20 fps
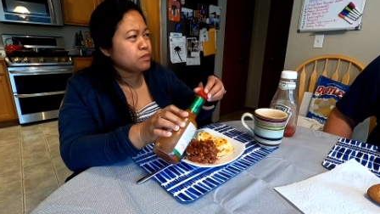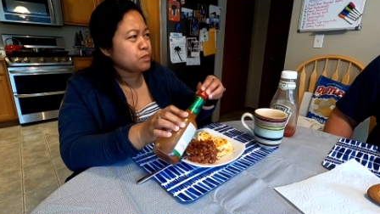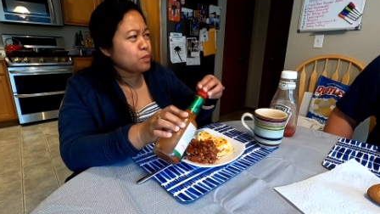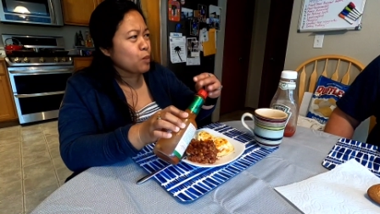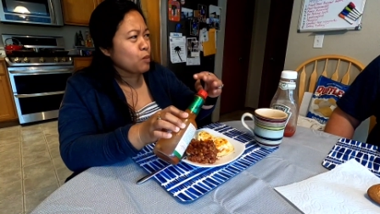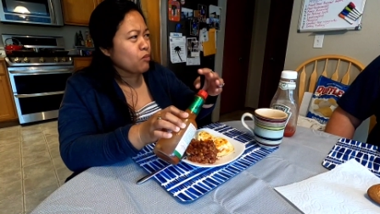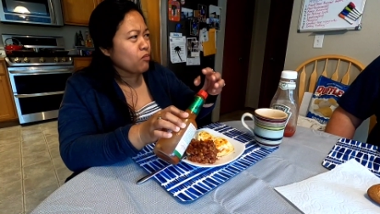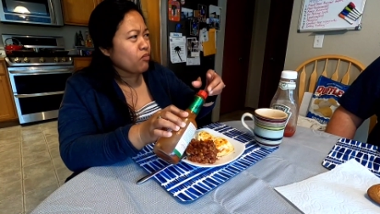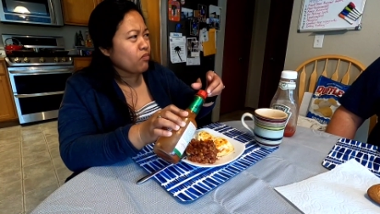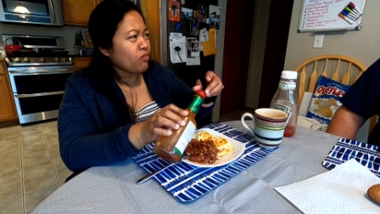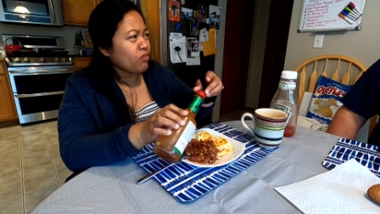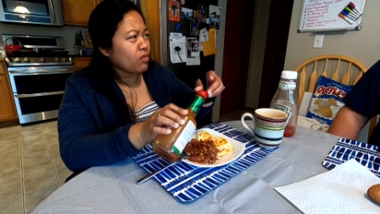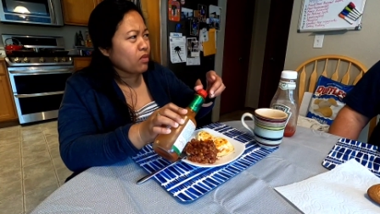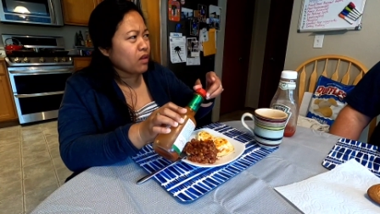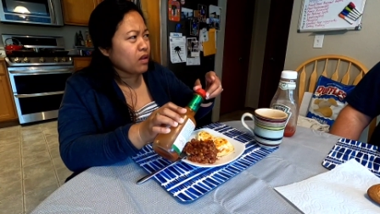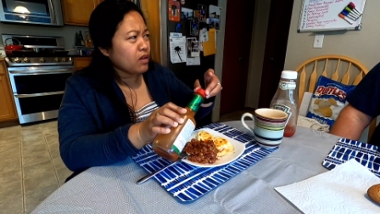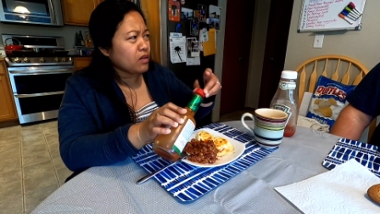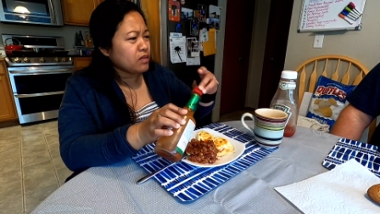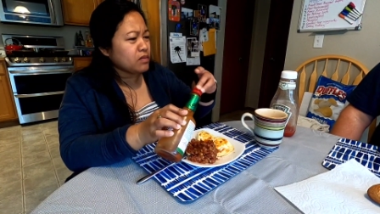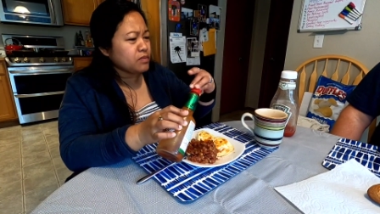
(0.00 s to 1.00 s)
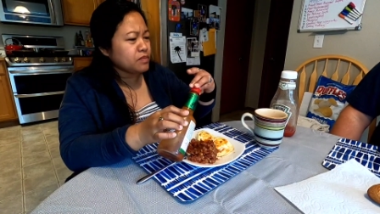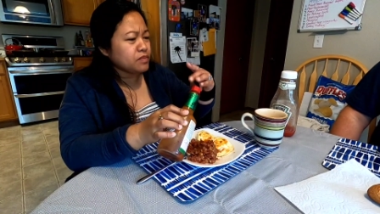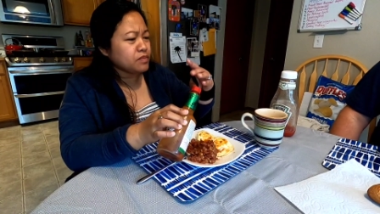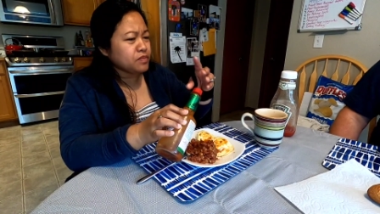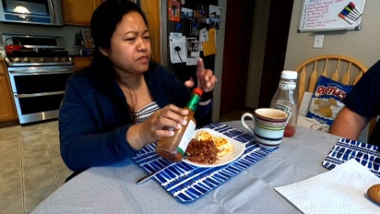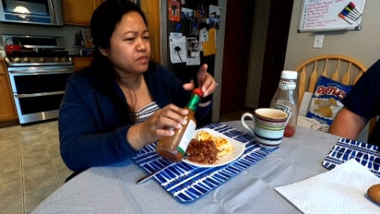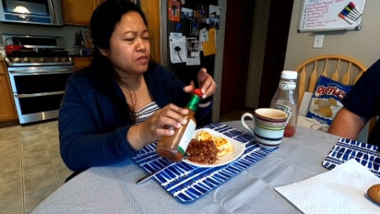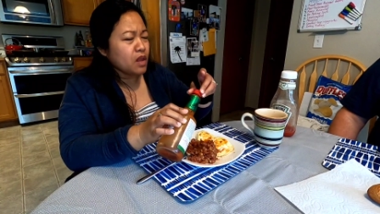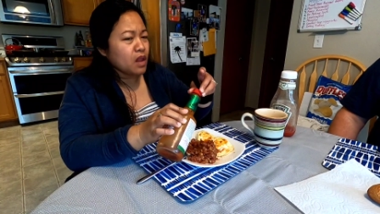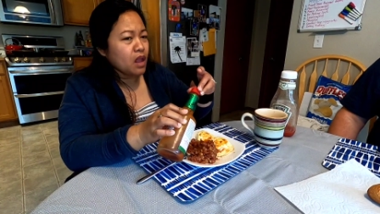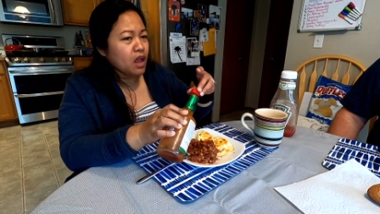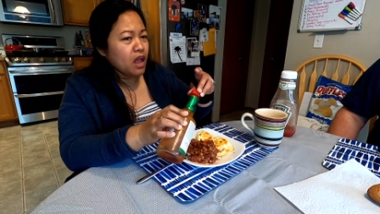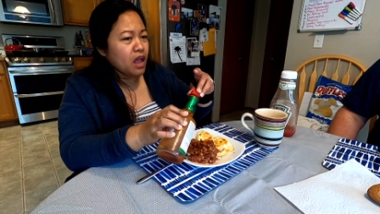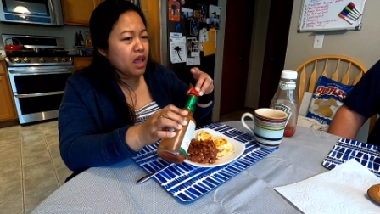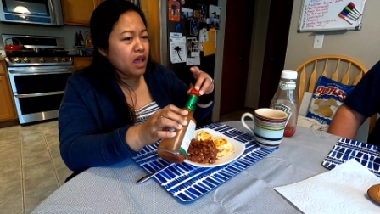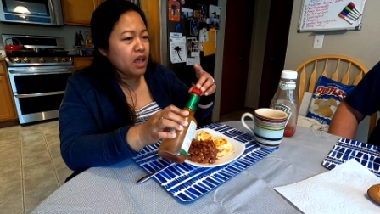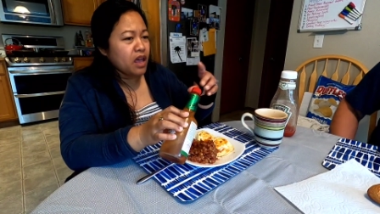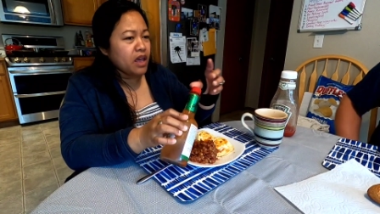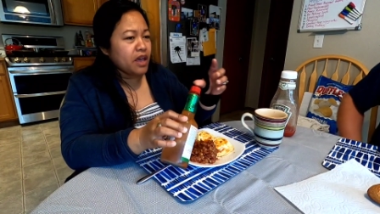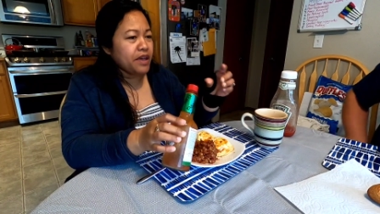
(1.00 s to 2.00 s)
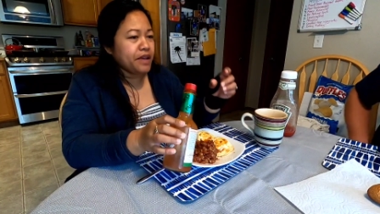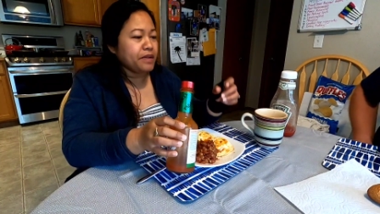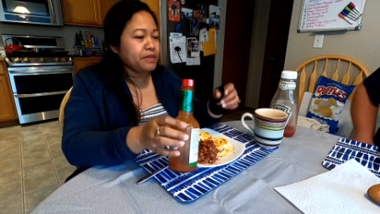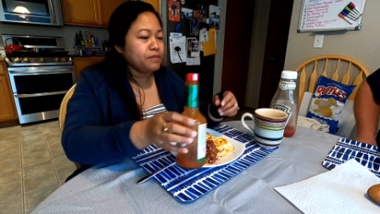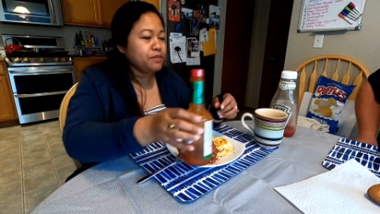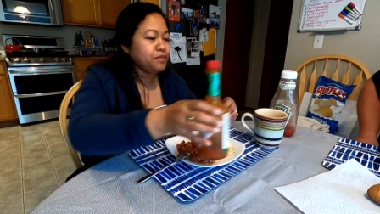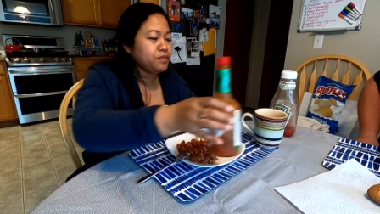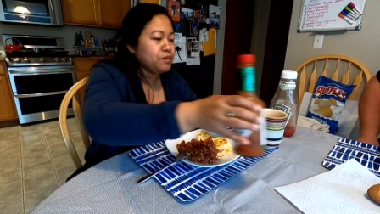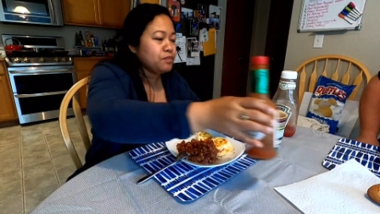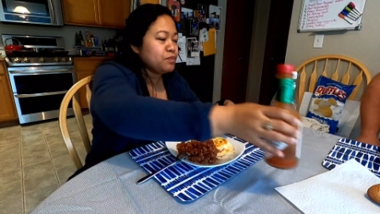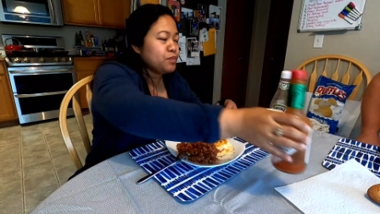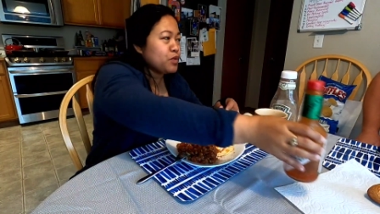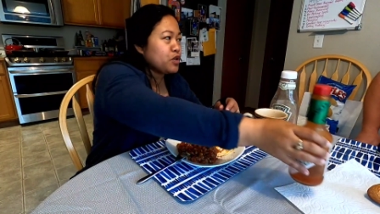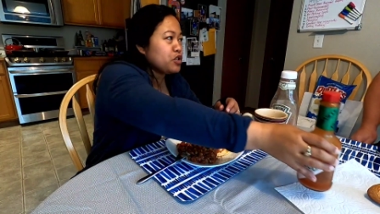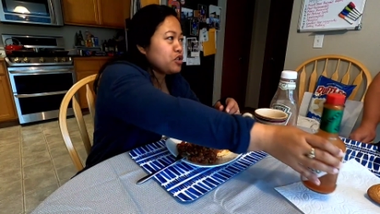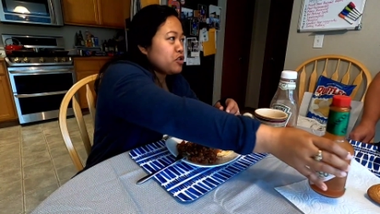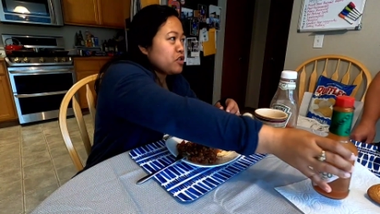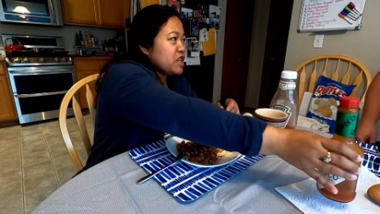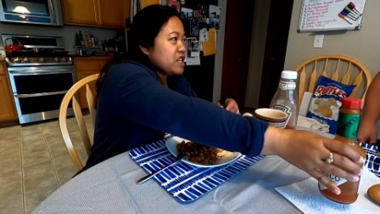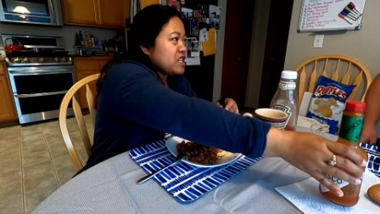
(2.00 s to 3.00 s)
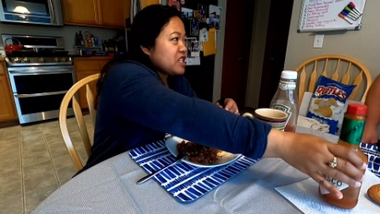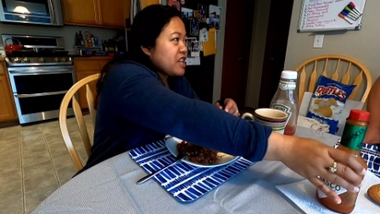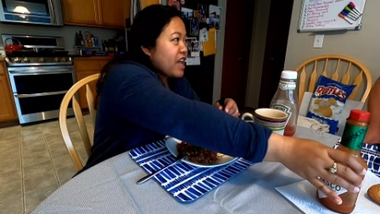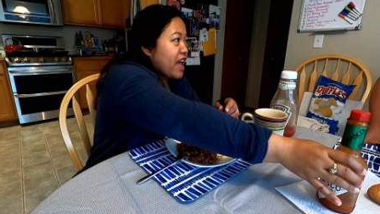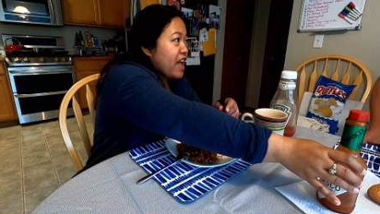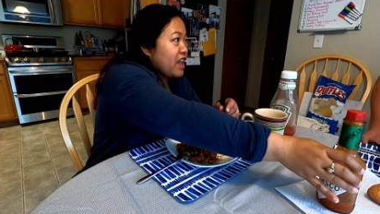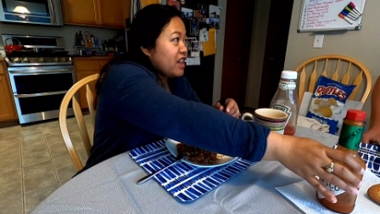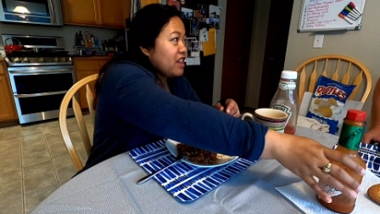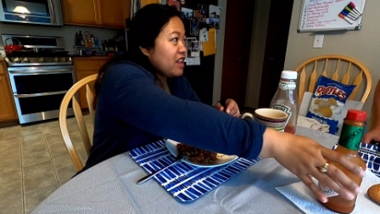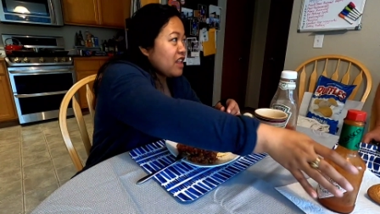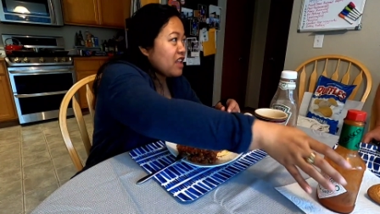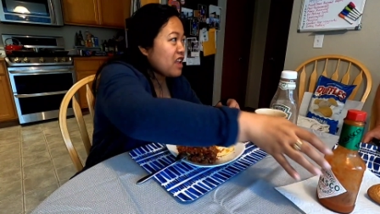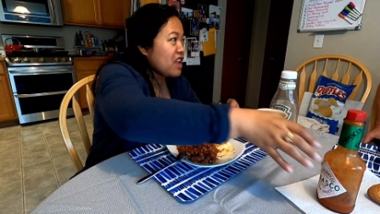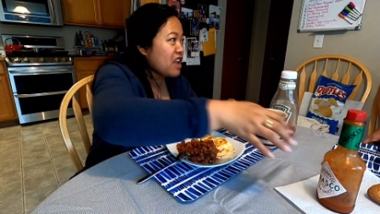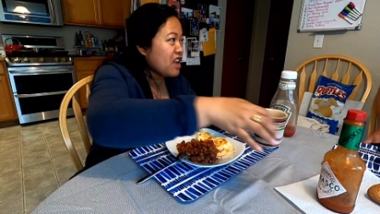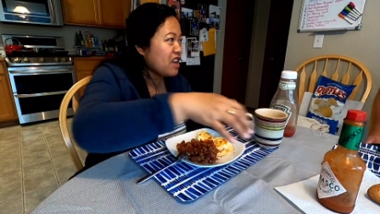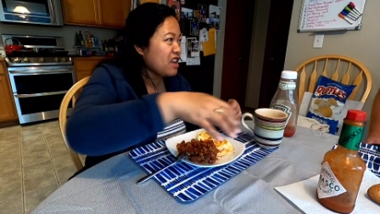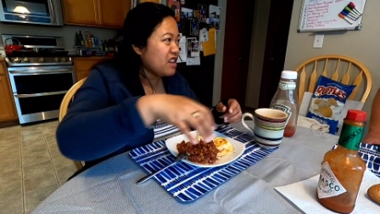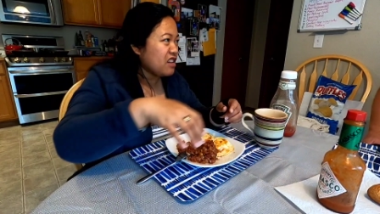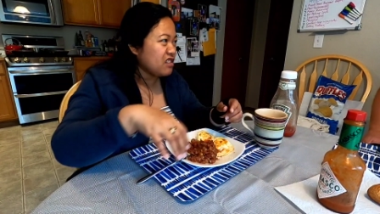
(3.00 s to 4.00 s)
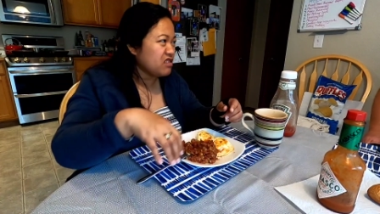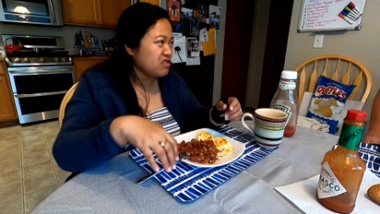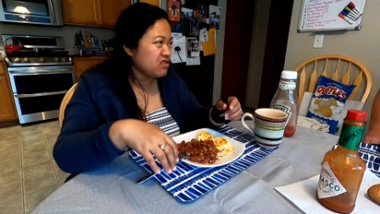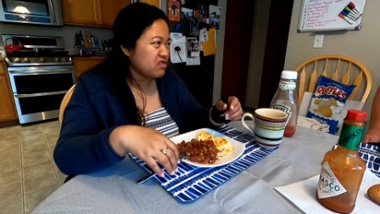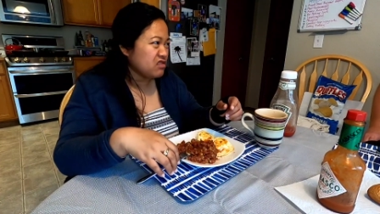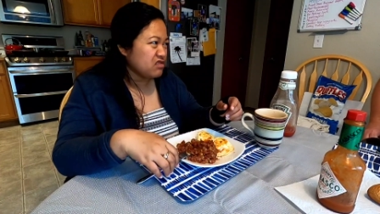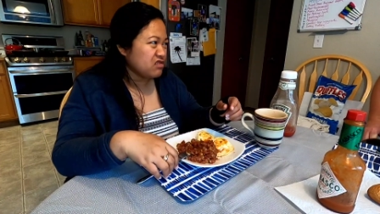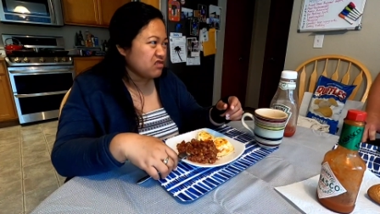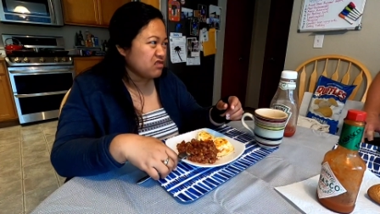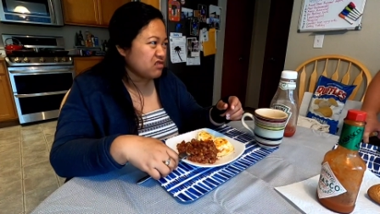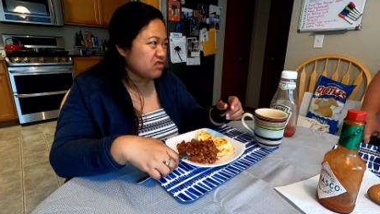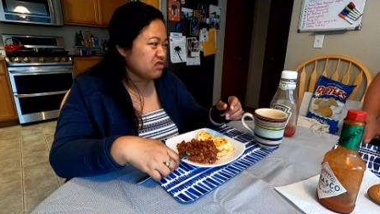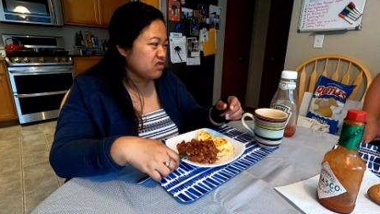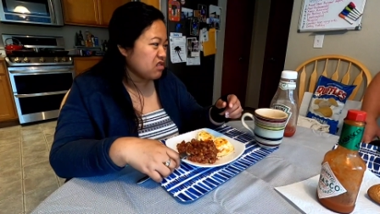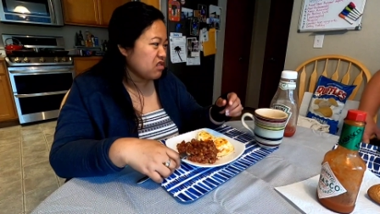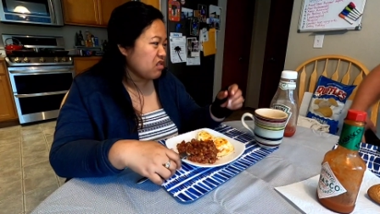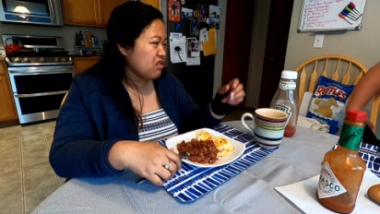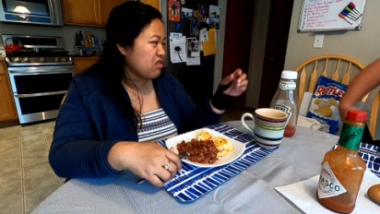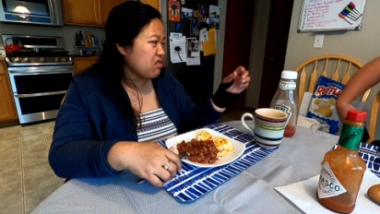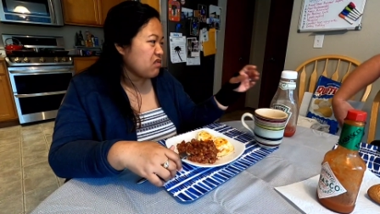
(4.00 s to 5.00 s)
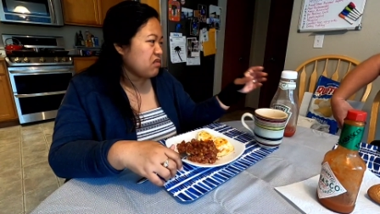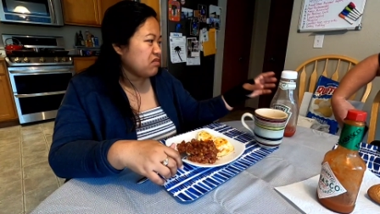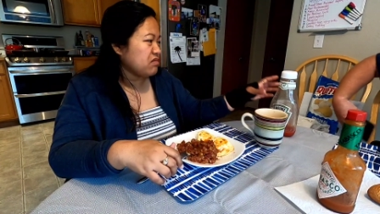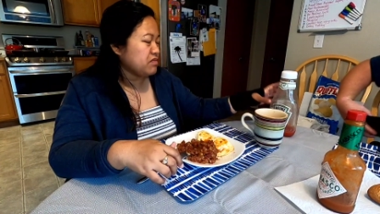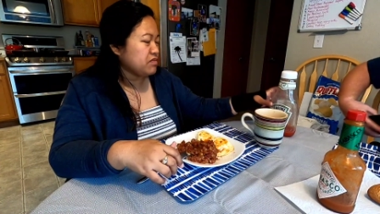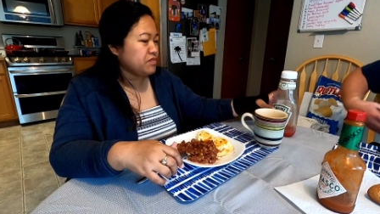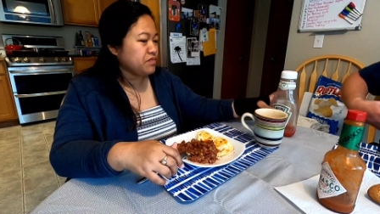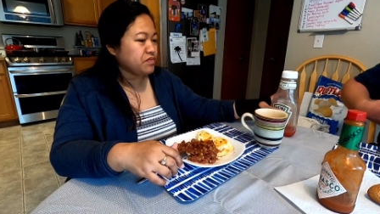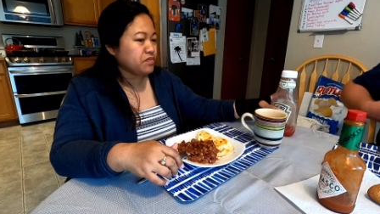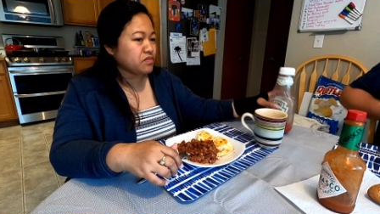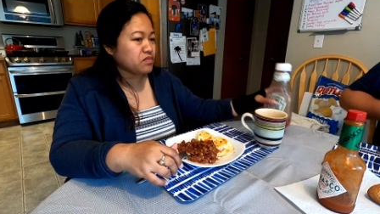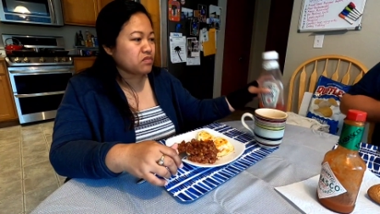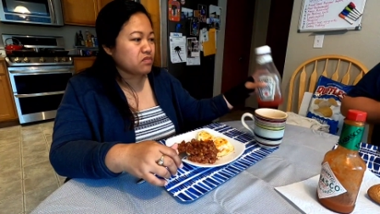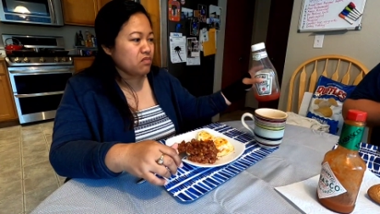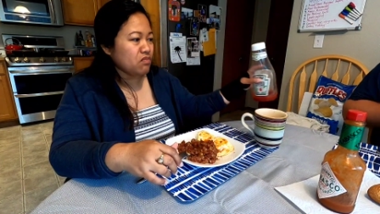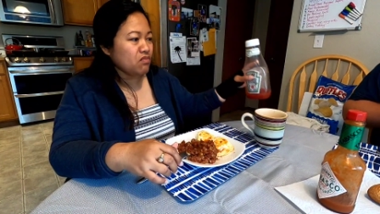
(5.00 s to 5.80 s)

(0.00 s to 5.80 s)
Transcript: With olive oil and butter. Um, Portuguese style? I think that's what they, it's either that or Spanish style.